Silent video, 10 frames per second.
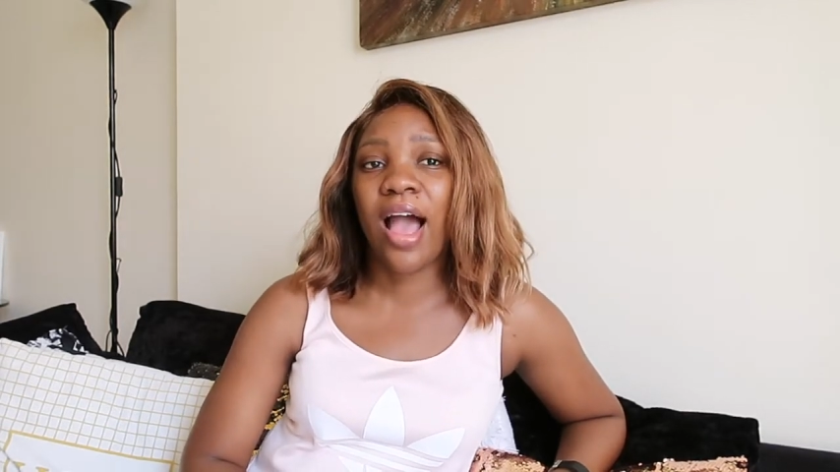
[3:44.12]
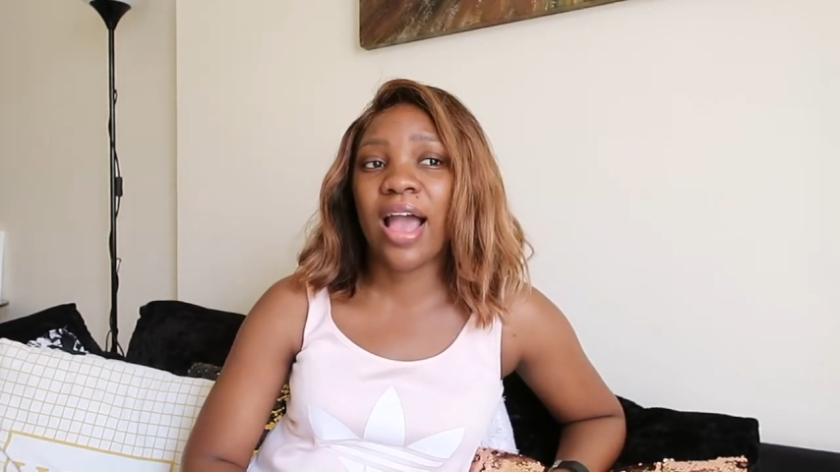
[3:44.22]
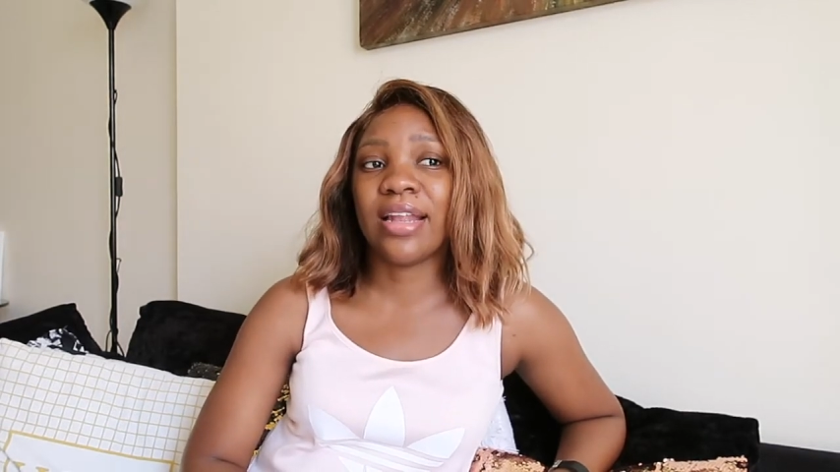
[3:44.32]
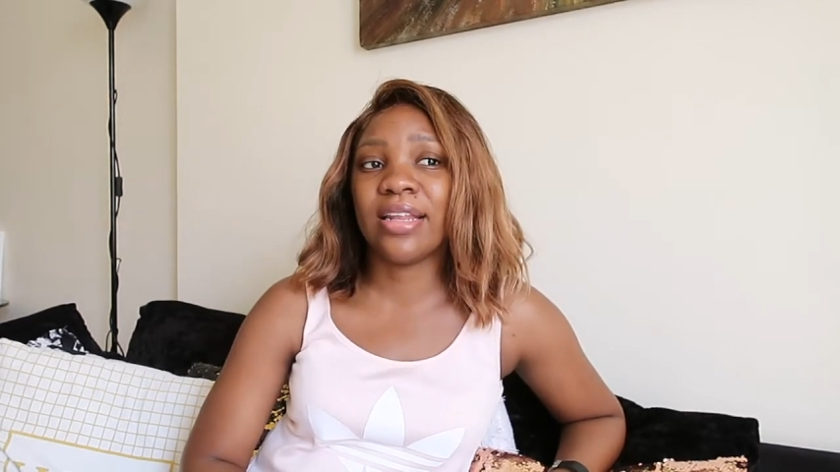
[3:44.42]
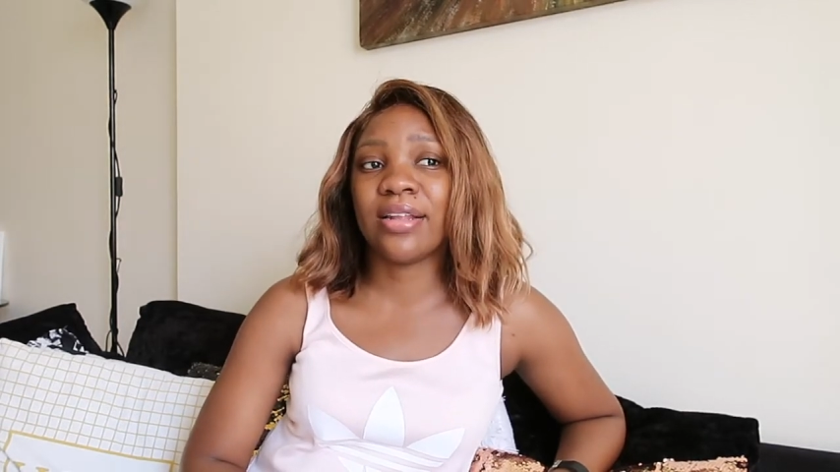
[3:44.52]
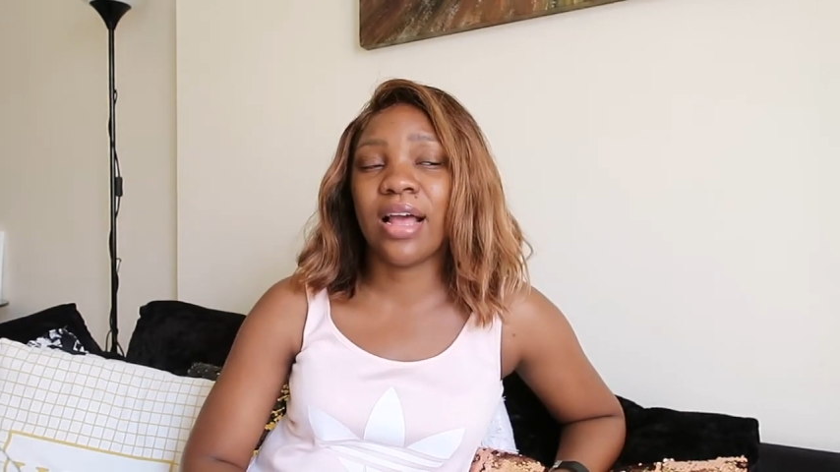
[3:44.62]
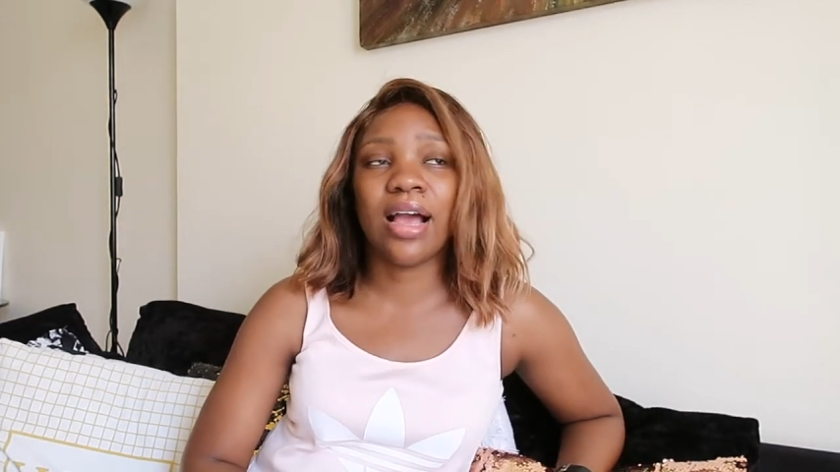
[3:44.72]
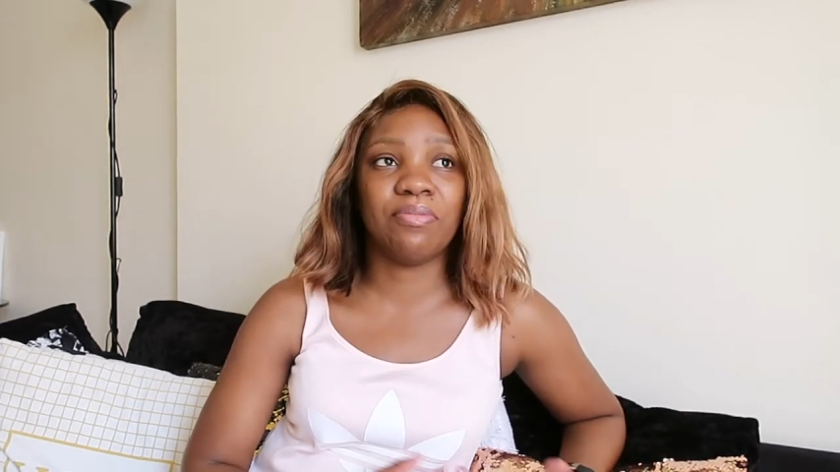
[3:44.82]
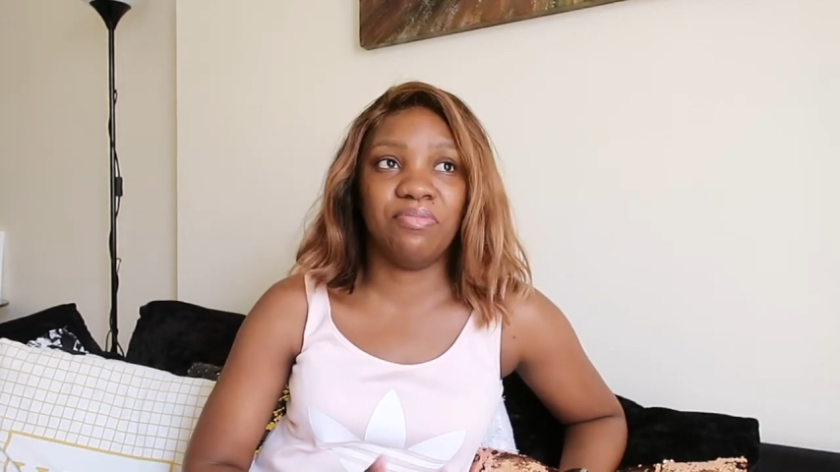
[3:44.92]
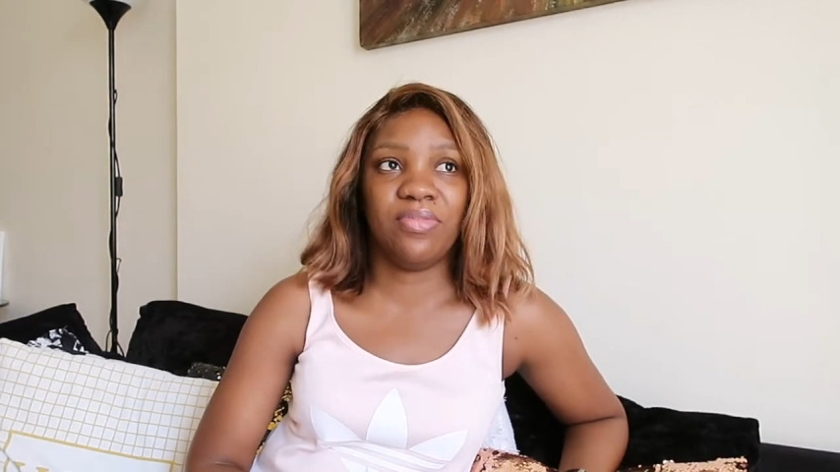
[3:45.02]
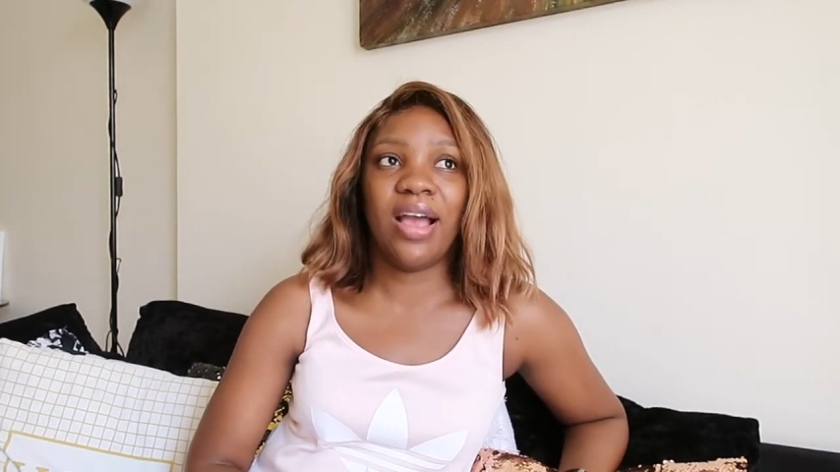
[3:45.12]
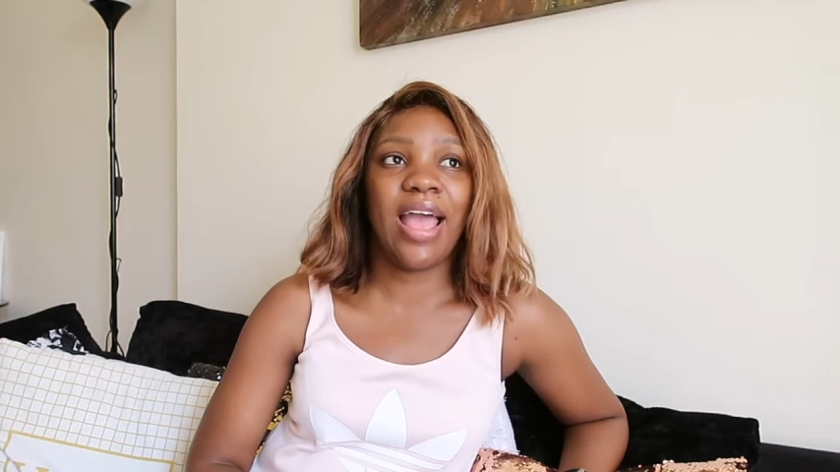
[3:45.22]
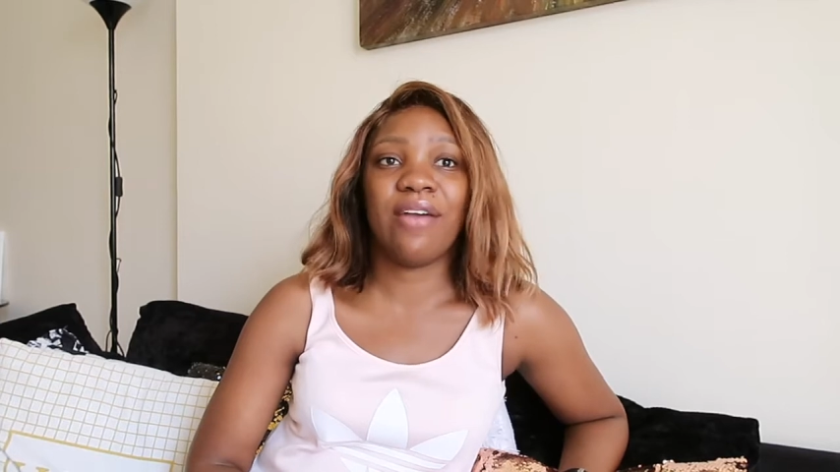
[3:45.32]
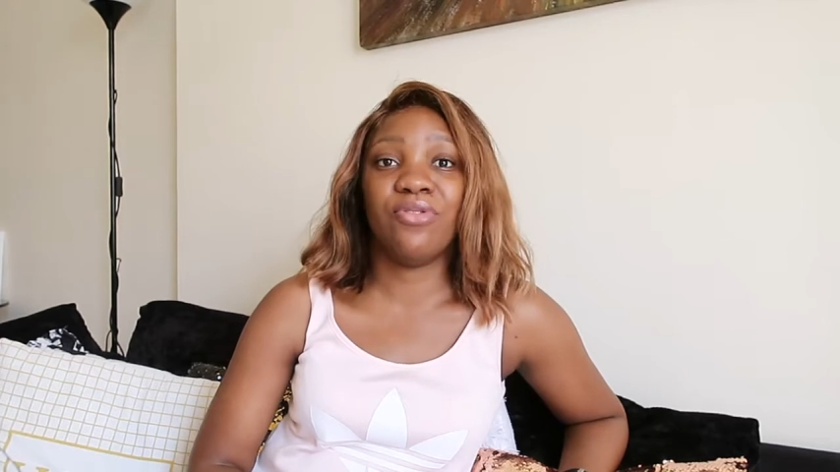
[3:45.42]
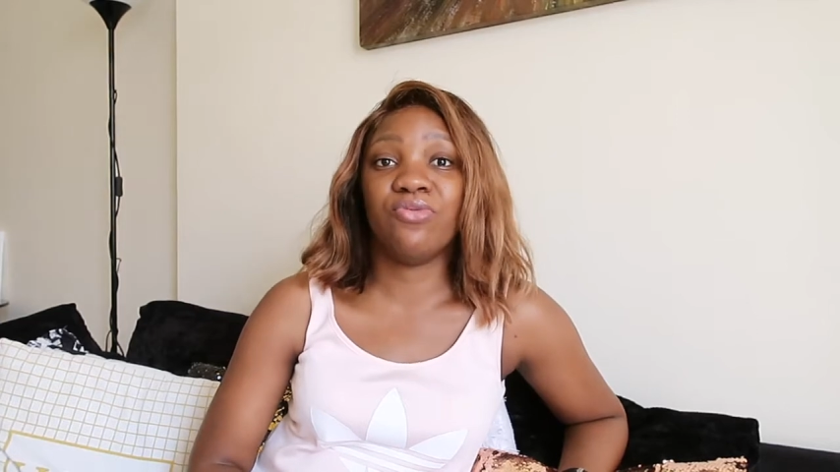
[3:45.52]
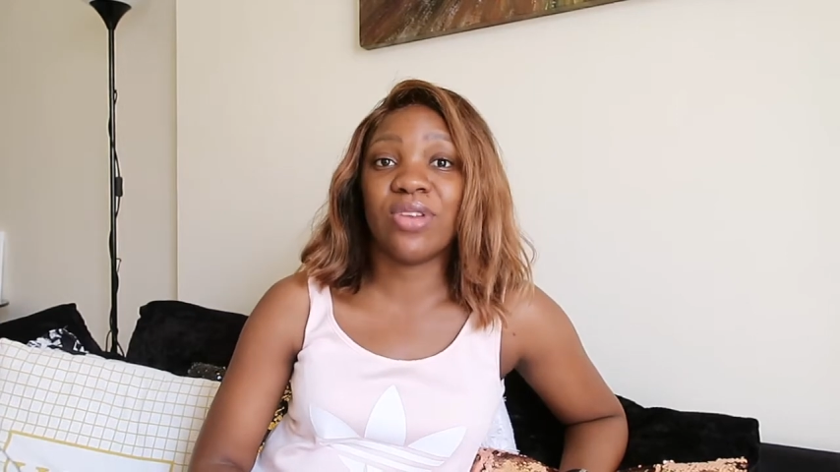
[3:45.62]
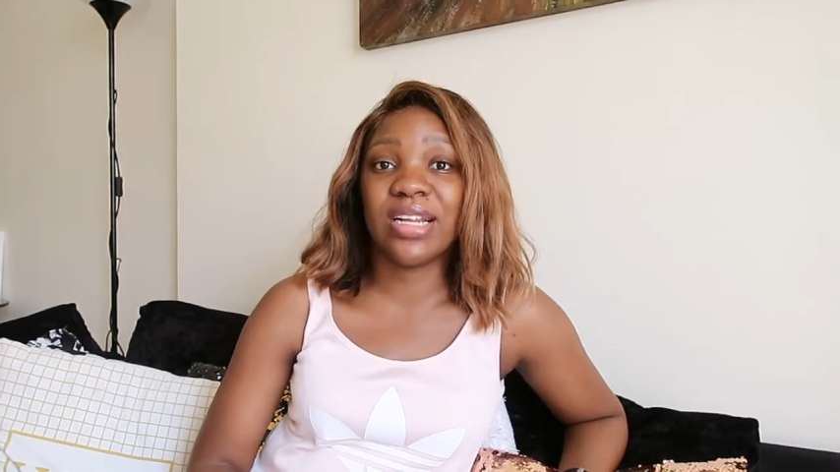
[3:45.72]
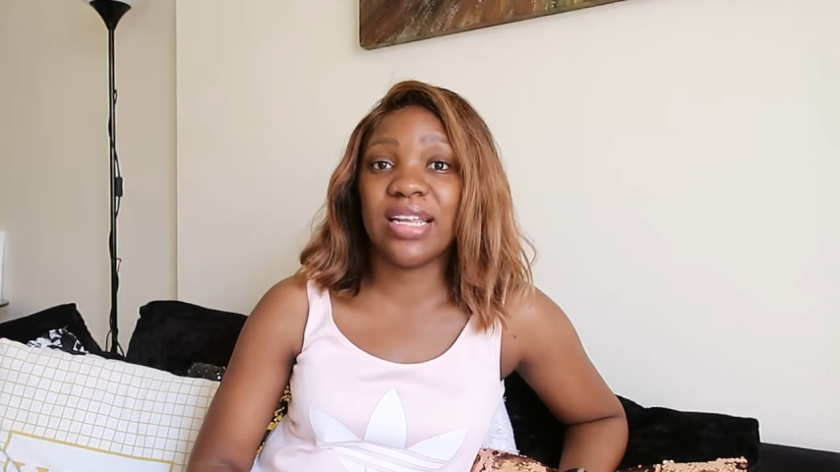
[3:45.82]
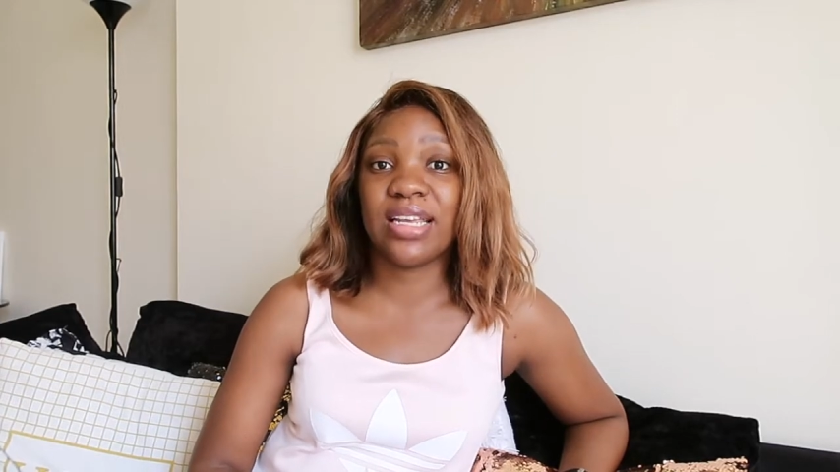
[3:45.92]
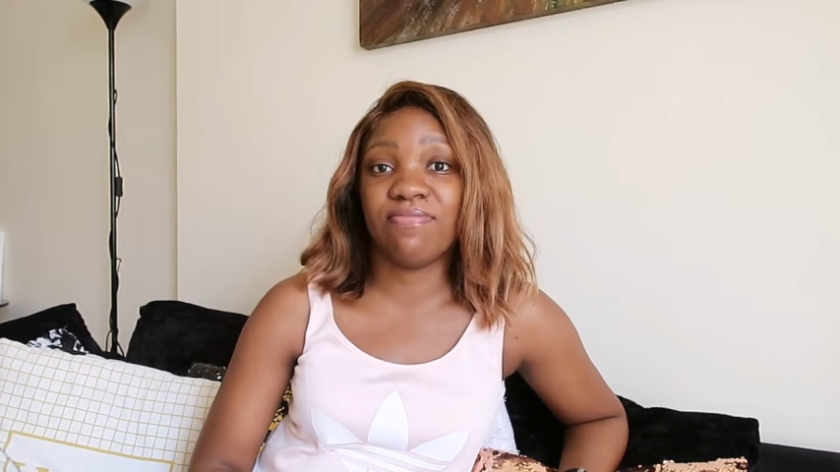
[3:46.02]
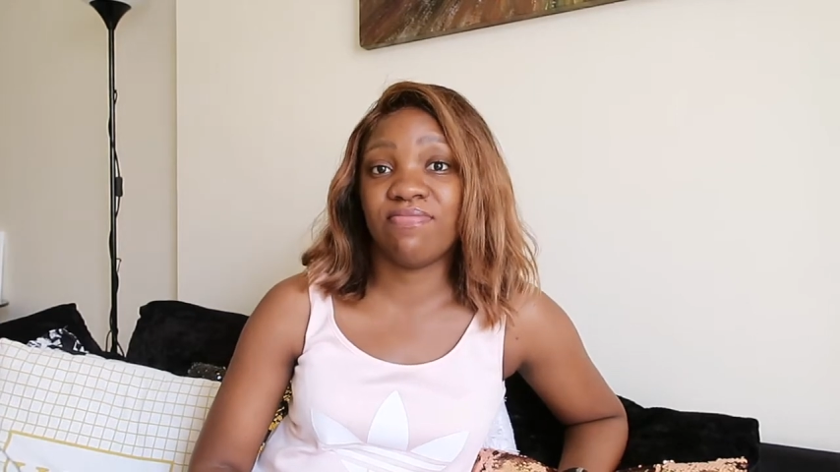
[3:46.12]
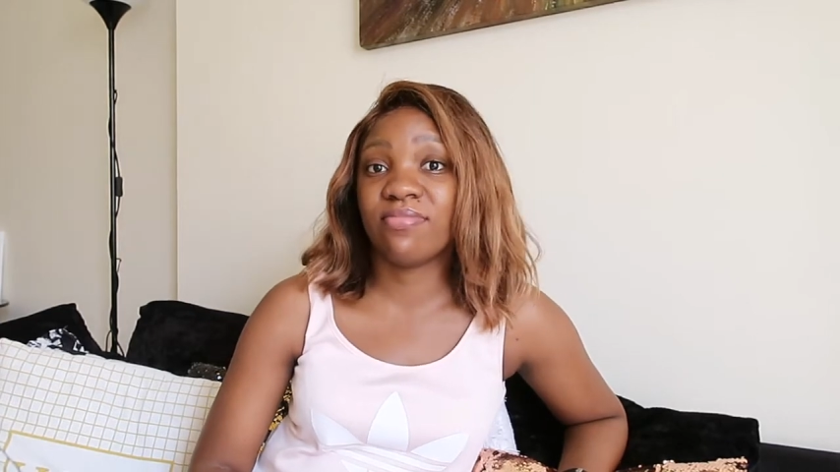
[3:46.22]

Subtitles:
I haven't really